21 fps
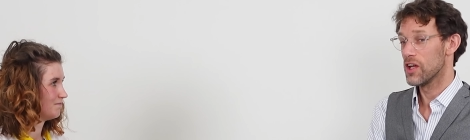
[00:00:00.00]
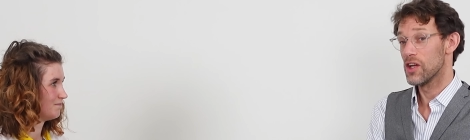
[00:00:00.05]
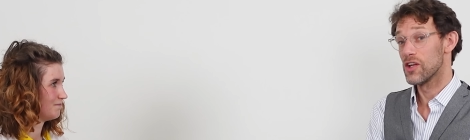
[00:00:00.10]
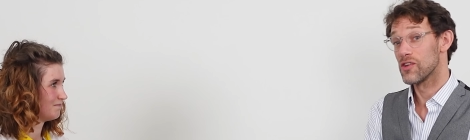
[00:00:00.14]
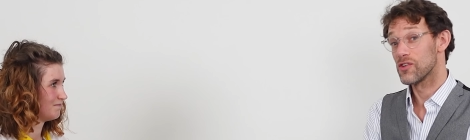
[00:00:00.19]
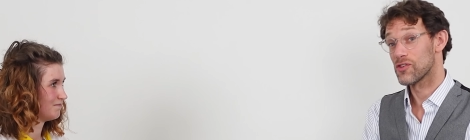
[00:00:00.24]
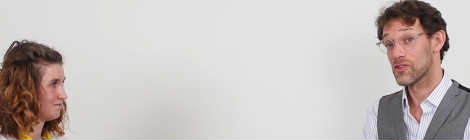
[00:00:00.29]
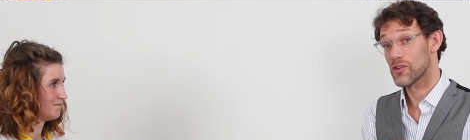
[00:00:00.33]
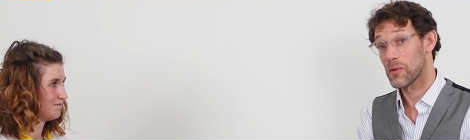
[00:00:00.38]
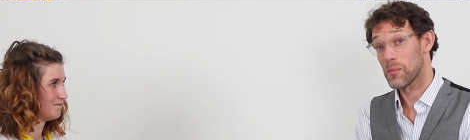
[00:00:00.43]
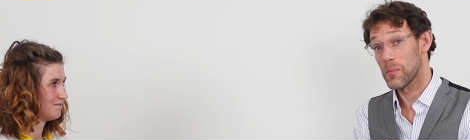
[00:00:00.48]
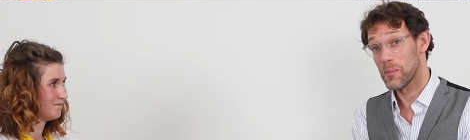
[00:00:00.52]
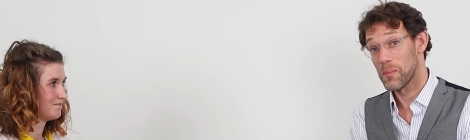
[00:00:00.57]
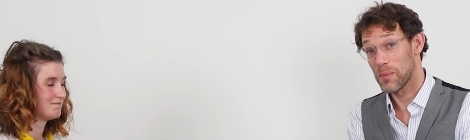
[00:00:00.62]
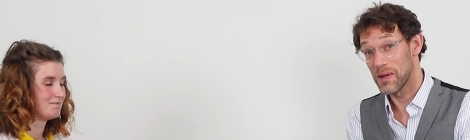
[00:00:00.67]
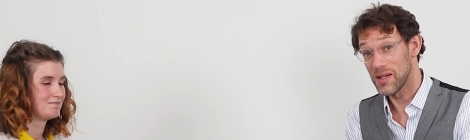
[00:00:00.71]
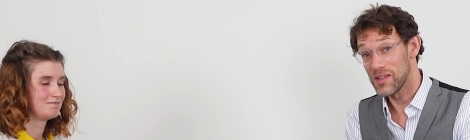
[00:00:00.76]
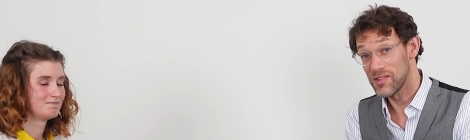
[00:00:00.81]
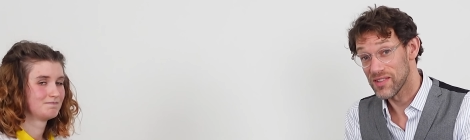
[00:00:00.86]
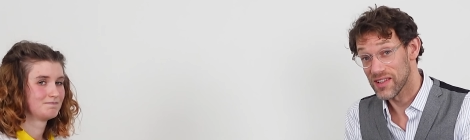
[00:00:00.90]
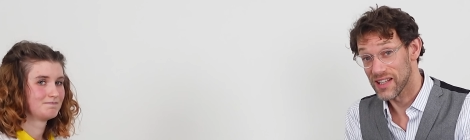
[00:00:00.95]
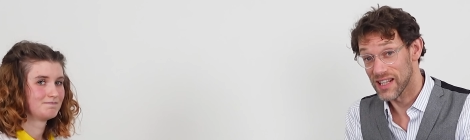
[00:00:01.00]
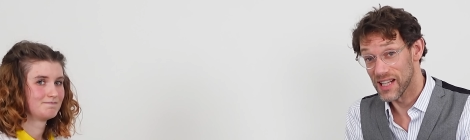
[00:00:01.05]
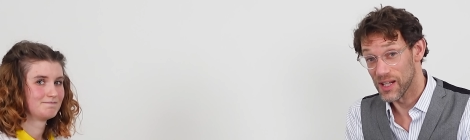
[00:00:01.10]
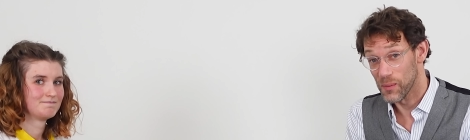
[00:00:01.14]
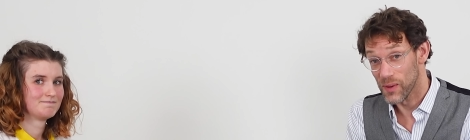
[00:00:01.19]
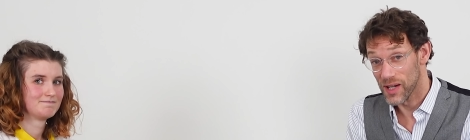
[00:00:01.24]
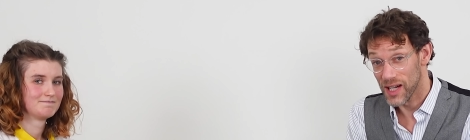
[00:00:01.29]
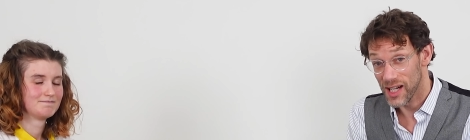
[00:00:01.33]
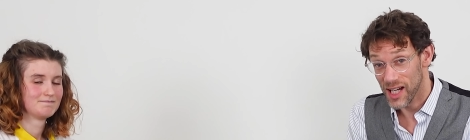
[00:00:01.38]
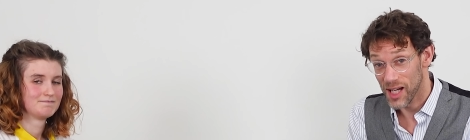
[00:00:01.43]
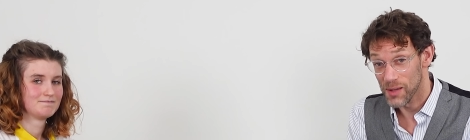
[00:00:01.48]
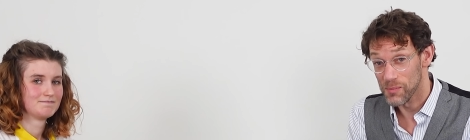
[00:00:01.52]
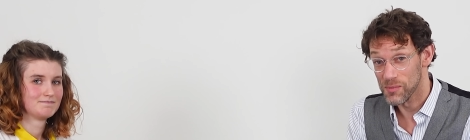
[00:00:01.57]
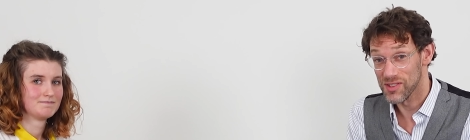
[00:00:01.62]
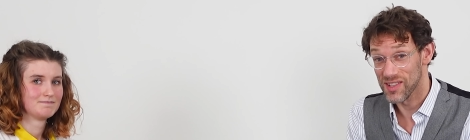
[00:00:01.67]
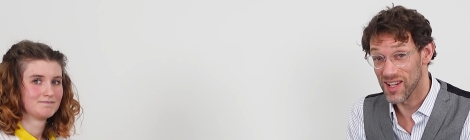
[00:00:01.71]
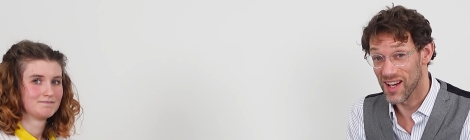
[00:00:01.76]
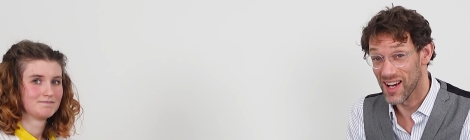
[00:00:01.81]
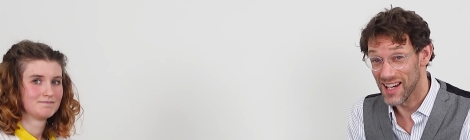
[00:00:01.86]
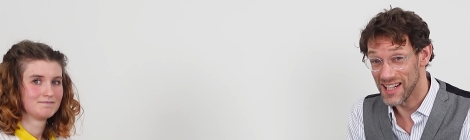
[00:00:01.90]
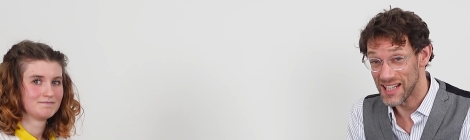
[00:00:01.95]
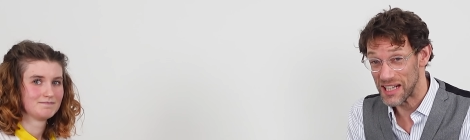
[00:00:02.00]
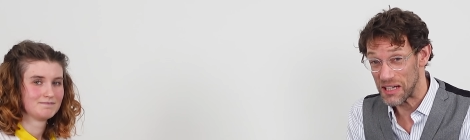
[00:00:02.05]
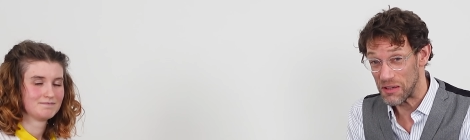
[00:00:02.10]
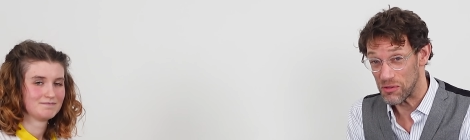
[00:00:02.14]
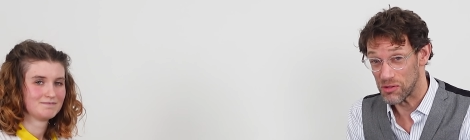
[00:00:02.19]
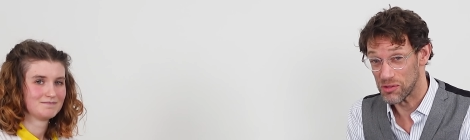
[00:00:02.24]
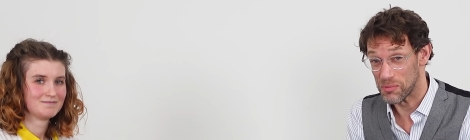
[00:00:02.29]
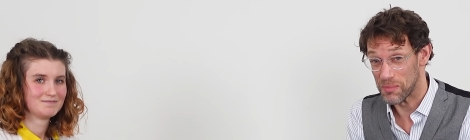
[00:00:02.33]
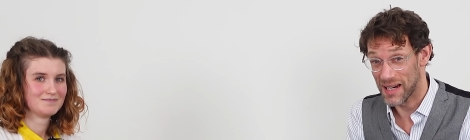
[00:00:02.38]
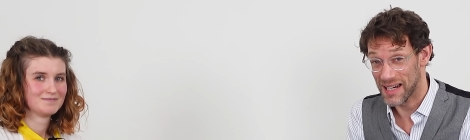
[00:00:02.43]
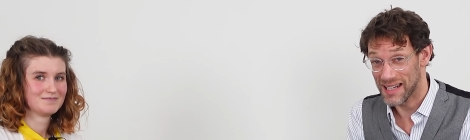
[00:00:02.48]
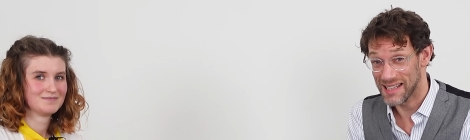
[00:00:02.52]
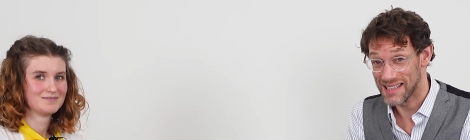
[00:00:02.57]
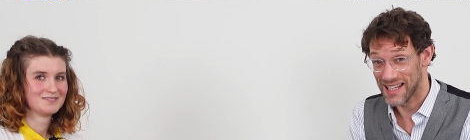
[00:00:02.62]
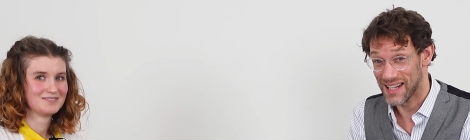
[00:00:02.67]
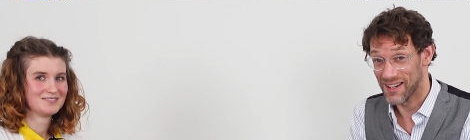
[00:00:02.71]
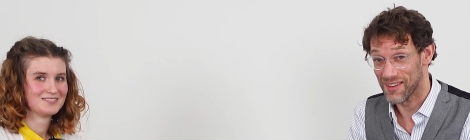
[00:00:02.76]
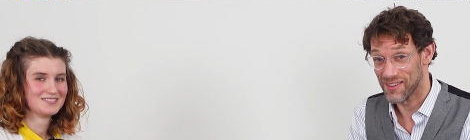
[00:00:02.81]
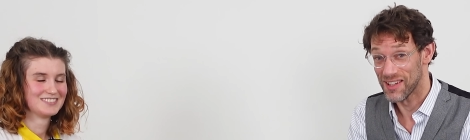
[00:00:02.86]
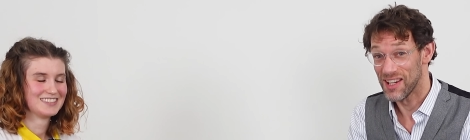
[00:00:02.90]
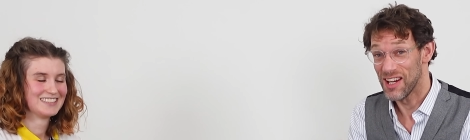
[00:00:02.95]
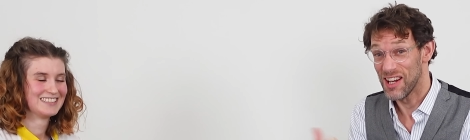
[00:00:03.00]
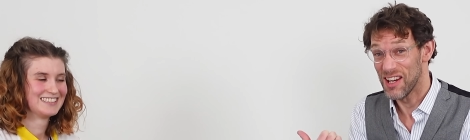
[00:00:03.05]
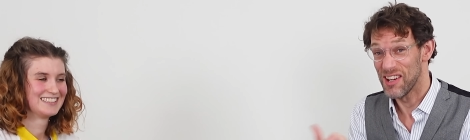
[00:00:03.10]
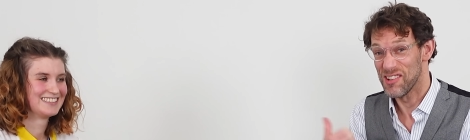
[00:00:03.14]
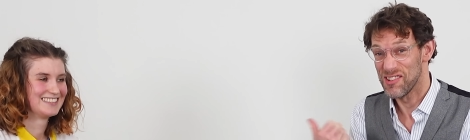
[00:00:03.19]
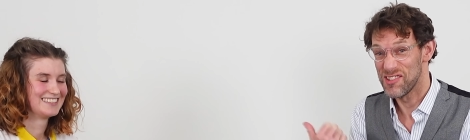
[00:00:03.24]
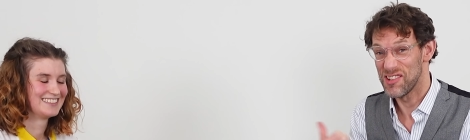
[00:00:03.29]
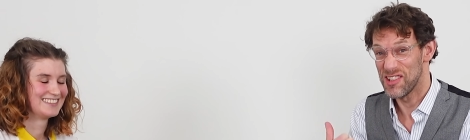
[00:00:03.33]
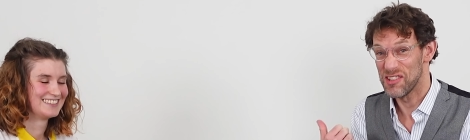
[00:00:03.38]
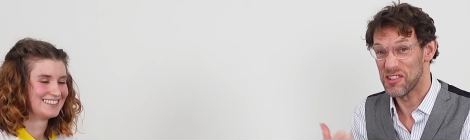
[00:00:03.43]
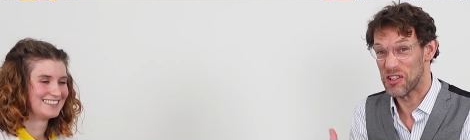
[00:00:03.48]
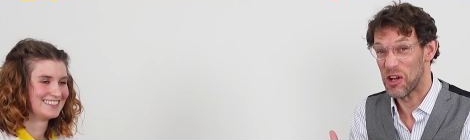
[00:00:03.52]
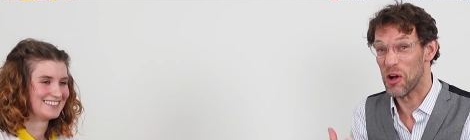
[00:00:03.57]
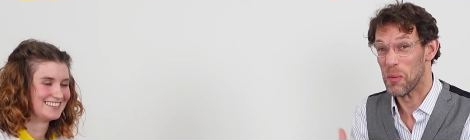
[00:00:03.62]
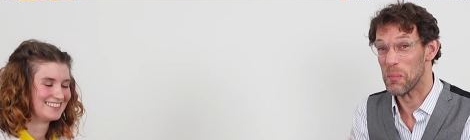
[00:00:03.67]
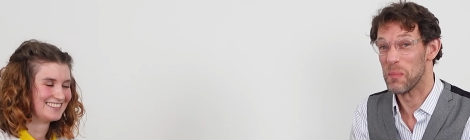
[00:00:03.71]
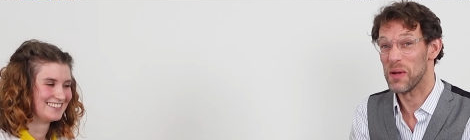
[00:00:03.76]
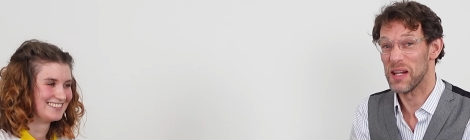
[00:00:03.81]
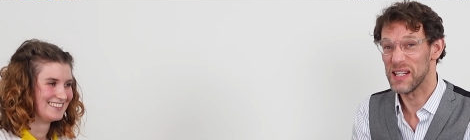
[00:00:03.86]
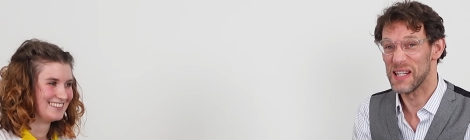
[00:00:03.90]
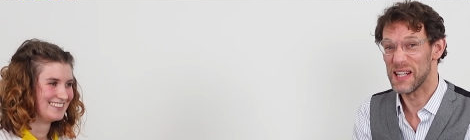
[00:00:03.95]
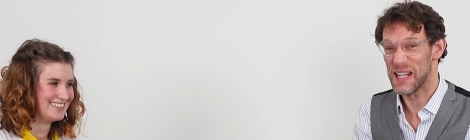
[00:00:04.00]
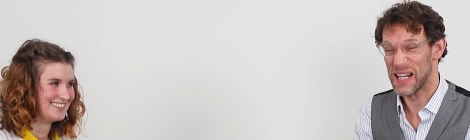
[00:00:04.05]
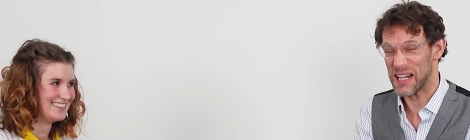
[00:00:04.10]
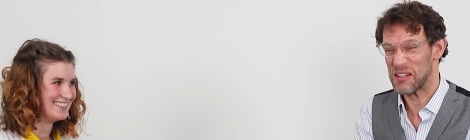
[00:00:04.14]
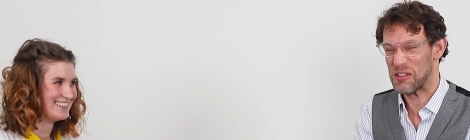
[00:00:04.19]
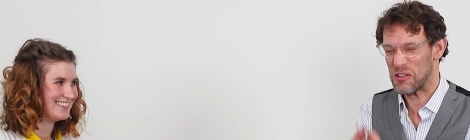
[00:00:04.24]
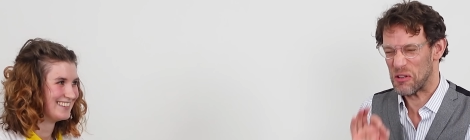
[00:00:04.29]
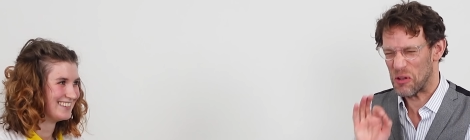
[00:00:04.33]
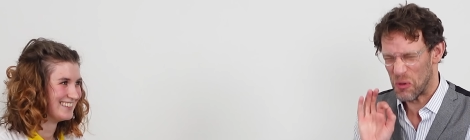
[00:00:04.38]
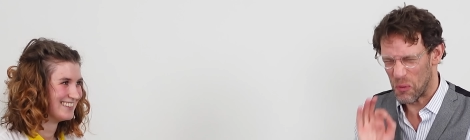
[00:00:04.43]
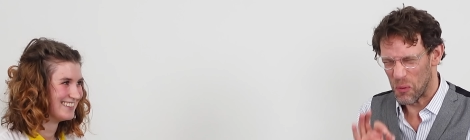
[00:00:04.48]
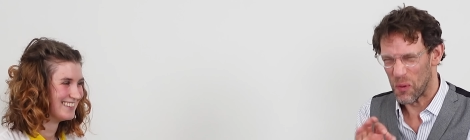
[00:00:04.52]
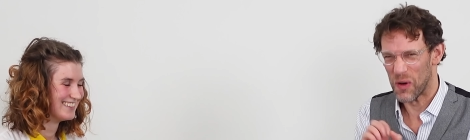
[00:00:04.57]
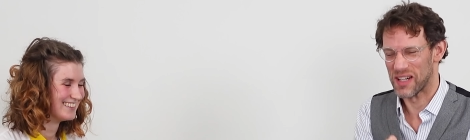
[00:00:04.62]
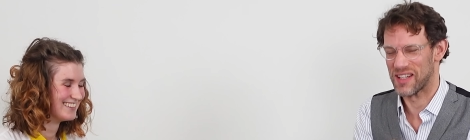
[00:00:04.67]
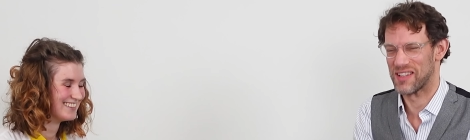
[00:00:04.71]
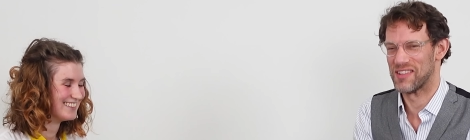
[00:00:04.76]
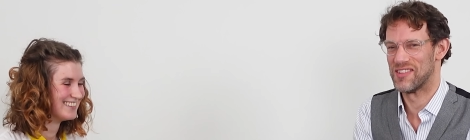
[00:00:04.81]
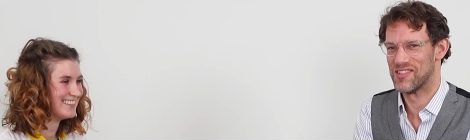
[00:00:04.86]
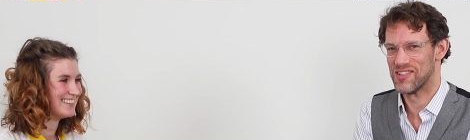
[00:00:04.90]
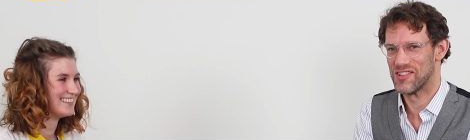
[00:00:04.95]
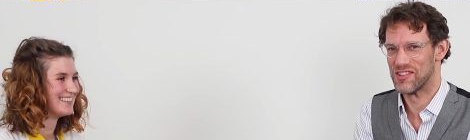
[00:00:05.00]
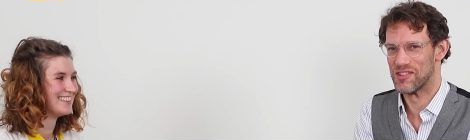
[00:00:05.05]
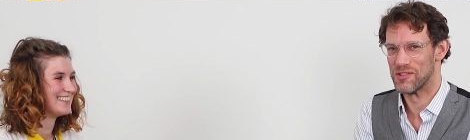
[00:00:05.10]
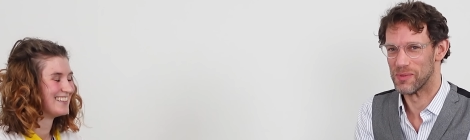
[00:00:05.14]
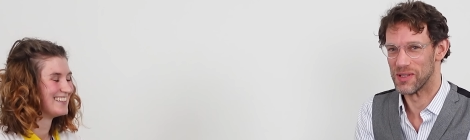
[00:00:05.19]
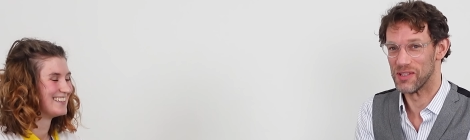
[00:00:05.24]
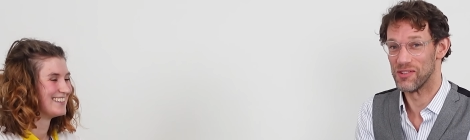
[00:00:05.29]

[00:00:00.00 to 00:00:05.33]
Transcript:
Speaker 1: So basically, when it comes to IQ Smackdown, she's got me licked quite considerably.